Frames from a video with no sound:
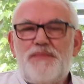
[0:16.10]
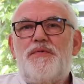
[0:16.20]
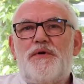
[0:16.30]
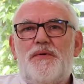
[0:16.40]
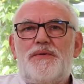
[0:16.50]

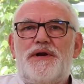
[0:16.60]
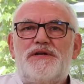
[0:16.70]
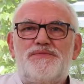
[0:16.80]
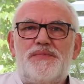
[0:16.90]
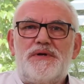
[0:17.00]
embryo that
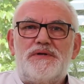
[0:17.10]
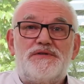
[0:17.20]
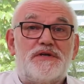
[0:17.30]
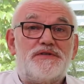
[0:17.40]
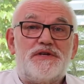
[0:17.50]
has been
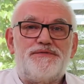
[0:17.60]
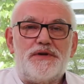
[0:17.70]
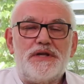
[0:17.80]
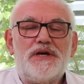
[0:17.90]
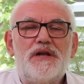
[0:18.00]

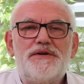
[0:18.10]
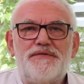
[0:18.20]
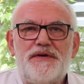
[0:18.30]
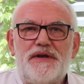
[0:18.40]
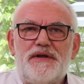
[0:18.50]
successfully
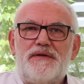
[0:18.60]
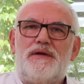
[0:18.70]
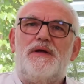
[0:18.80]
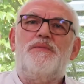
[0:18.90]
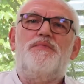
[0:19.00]
cultivated
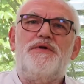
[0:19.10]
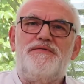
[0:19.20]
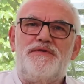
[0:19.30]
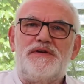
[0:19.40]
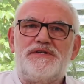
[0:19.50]
and
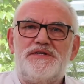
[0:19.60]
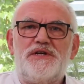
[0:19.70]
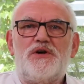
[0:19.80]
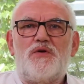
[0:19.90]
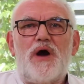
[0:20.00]

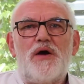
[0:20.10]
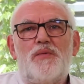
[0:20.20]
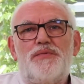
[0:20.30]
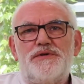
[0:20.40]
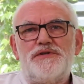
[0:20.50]
previously
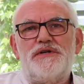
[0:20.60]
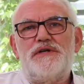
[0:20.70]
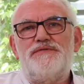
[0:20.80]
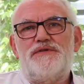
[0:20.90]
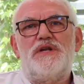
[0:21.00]

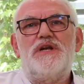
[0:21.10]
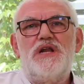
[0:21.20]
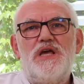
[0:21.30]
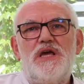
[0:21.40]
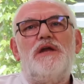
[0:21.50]
cryopreserved
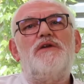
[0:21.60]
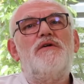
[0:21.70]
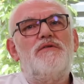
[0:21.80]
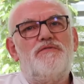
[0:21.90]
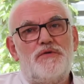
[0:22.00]
need
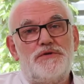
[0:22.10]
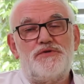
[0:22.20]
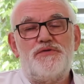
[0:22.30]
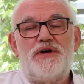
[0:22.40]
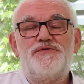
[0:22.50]
for
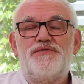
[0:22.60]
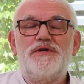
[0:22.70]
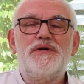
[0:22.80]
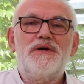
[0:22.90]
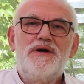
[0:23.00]
the
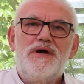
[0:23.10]
transfer?